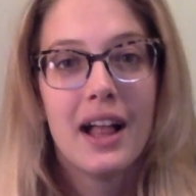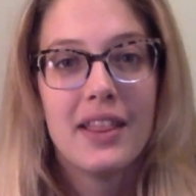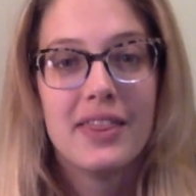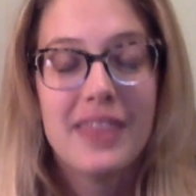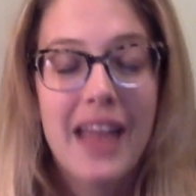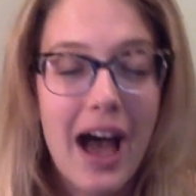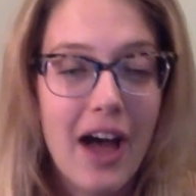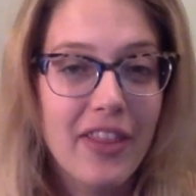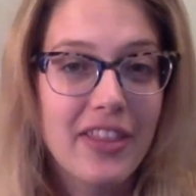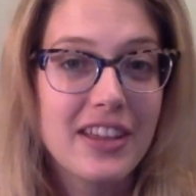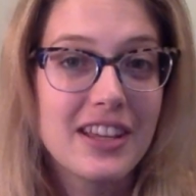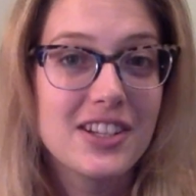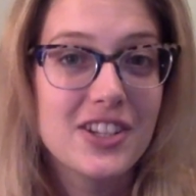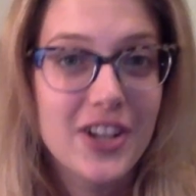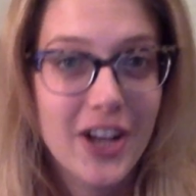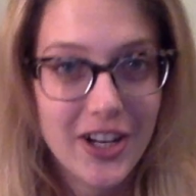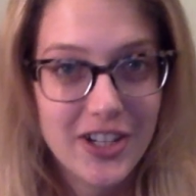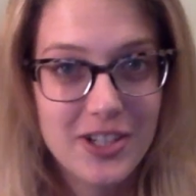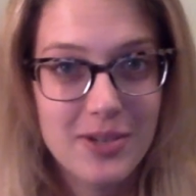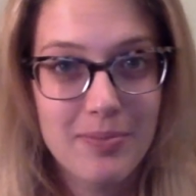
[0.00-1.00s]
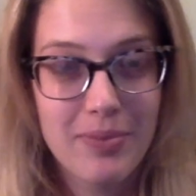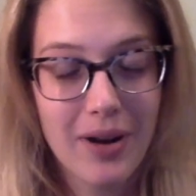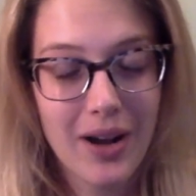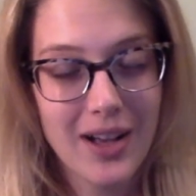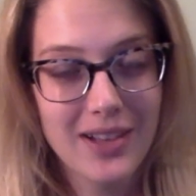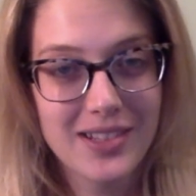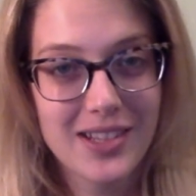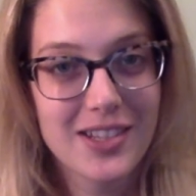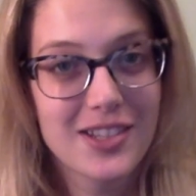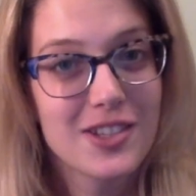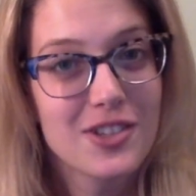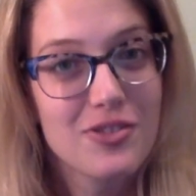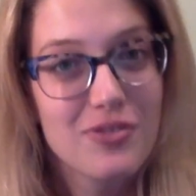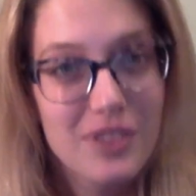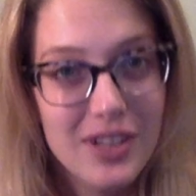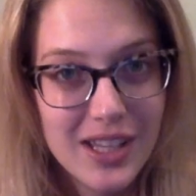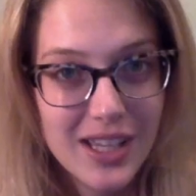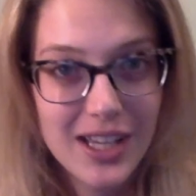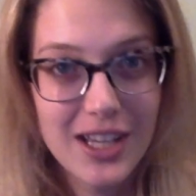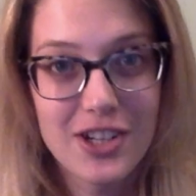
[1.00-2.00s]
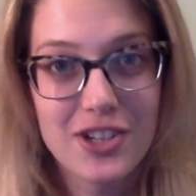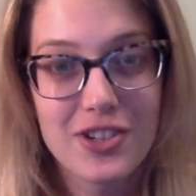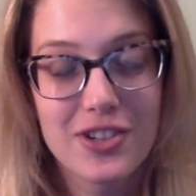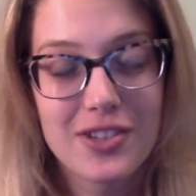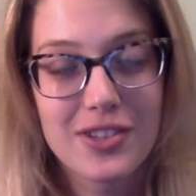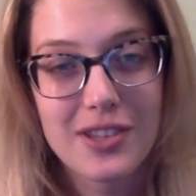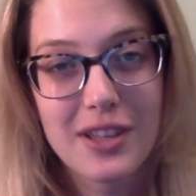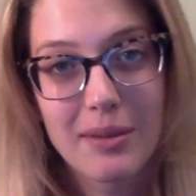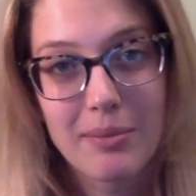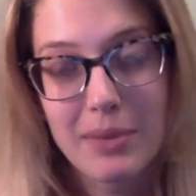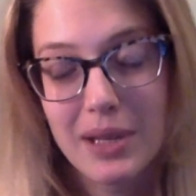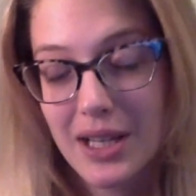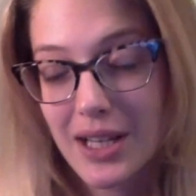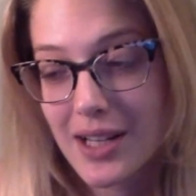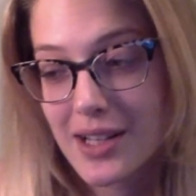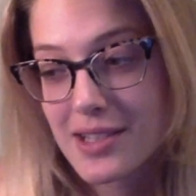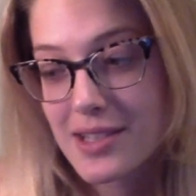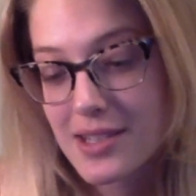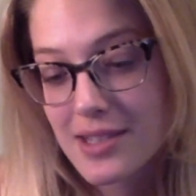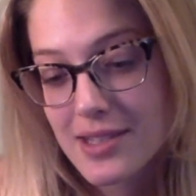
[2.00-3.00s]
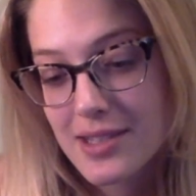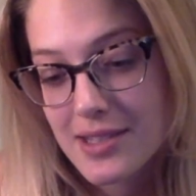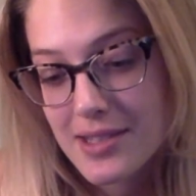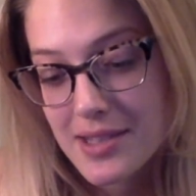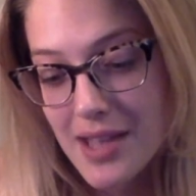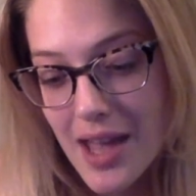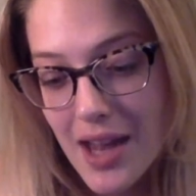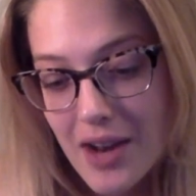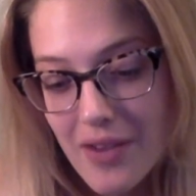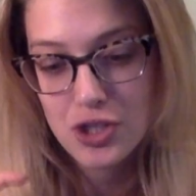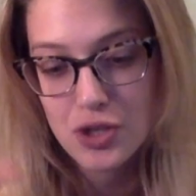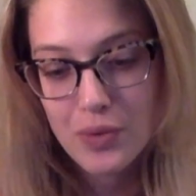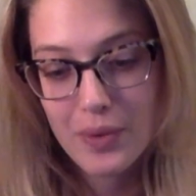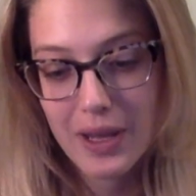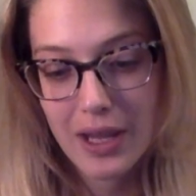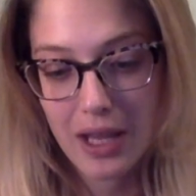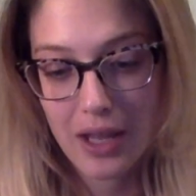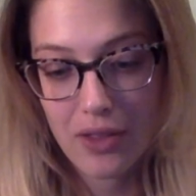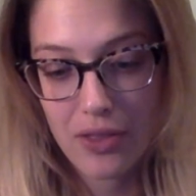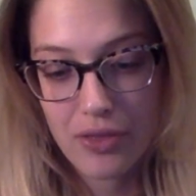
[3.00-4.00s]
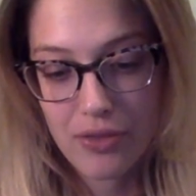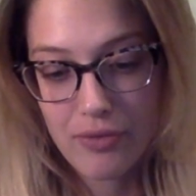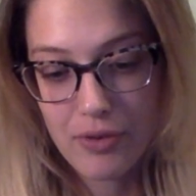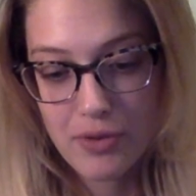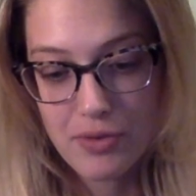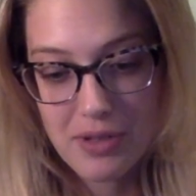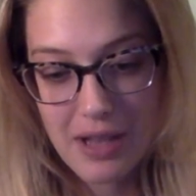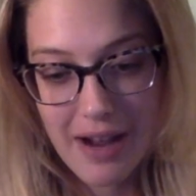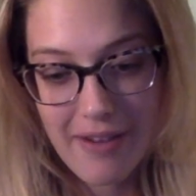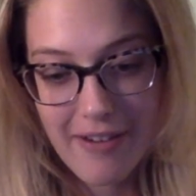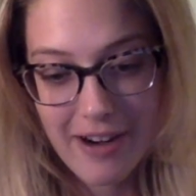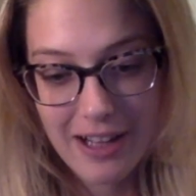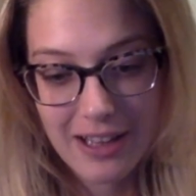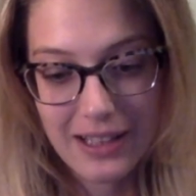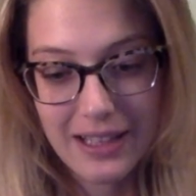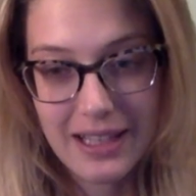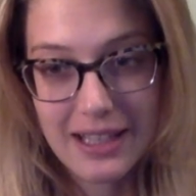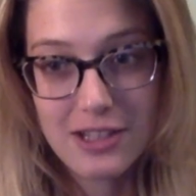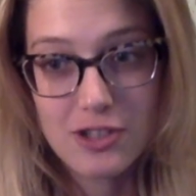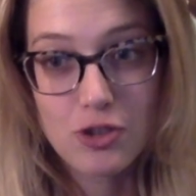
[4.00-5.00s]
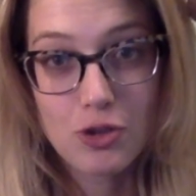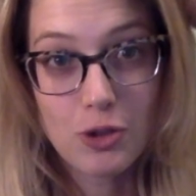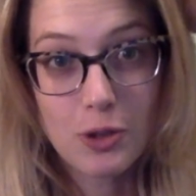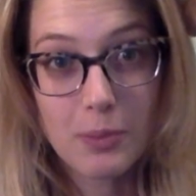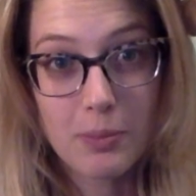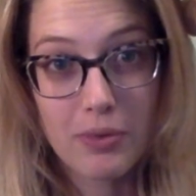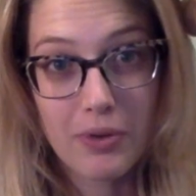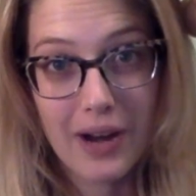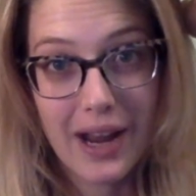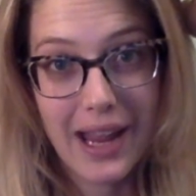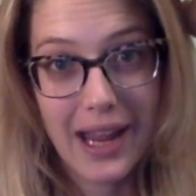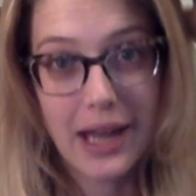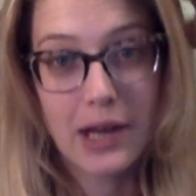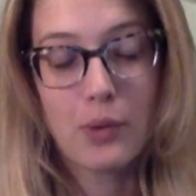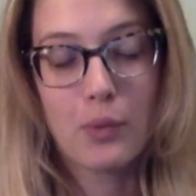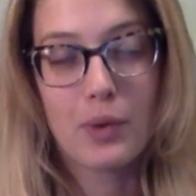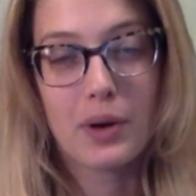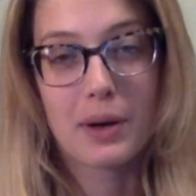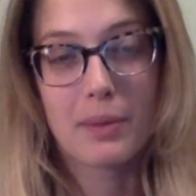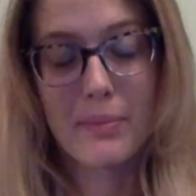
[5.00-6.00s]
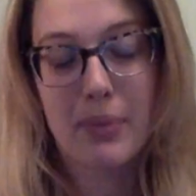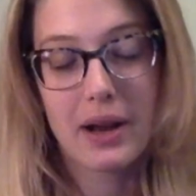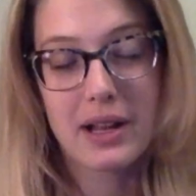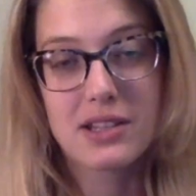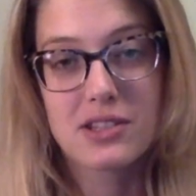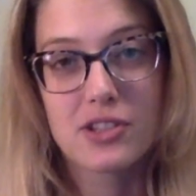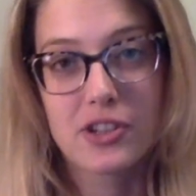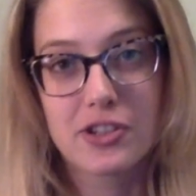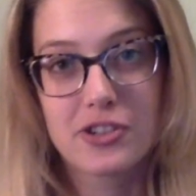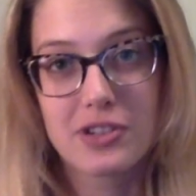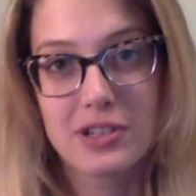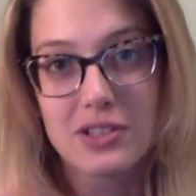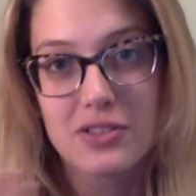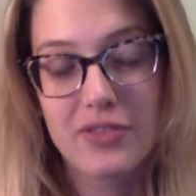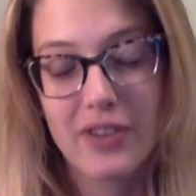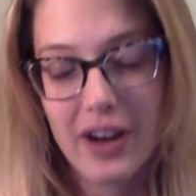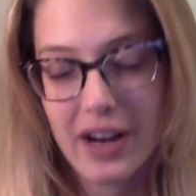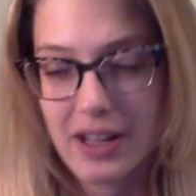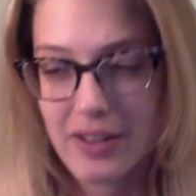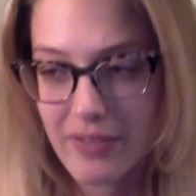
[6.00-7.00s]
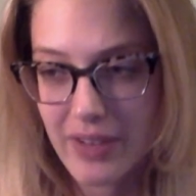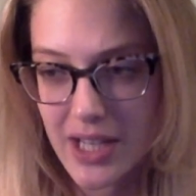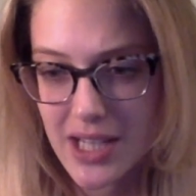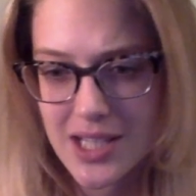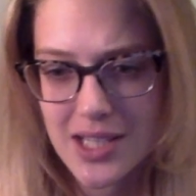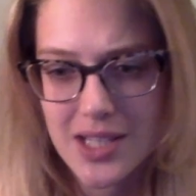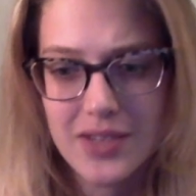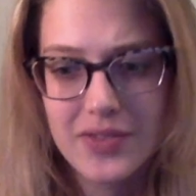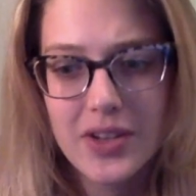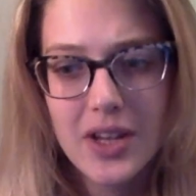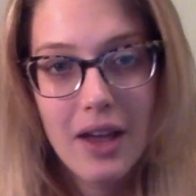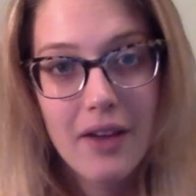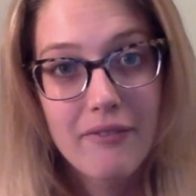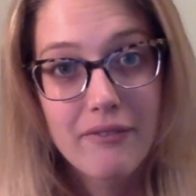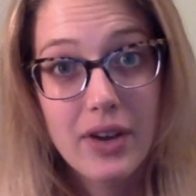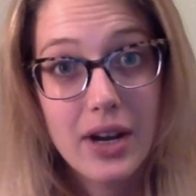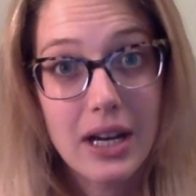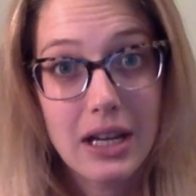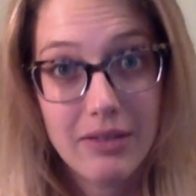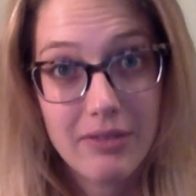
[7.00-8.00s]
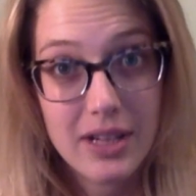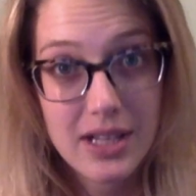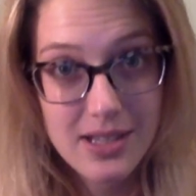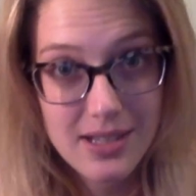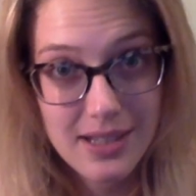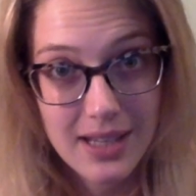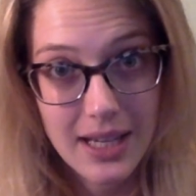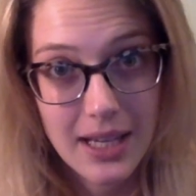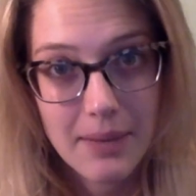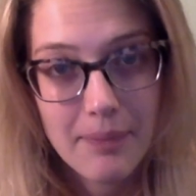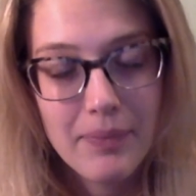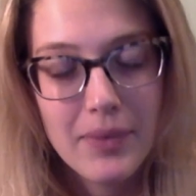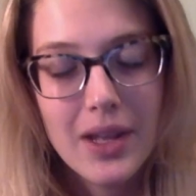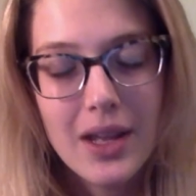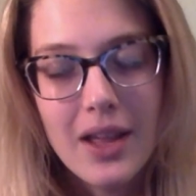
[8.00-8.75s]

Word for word: Now, the injection process is really interesting because instead of doing it through directly into the brain, where brain surgery is very invasive, very risky,